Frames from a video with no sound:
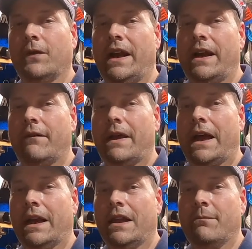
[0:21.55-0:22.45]
forget I've
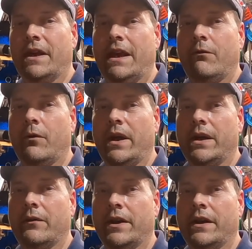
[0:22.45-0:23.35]
got a Leatherman giveaway
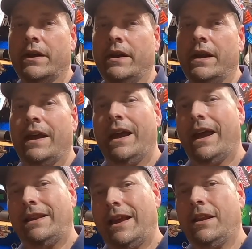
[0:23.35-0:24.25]
going on.
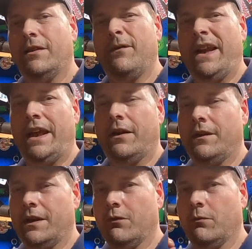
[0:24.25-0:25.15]
At the end of the video
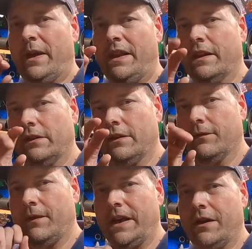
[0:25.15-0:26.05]
there will be the
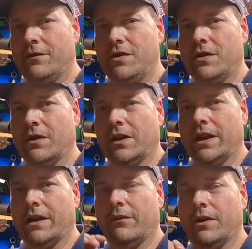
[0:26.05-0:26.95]
little video that you can
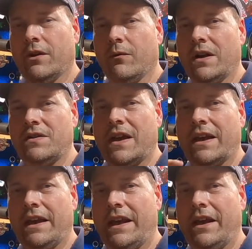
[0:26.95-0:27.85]
click on and go watch that
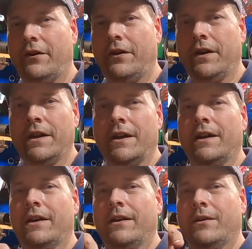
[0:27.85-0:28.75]
and get entered.
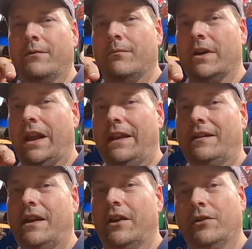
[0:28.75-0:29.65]
But let's
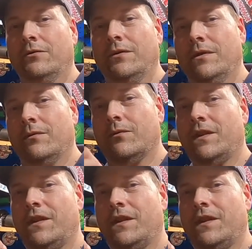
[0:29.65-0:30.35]
get on with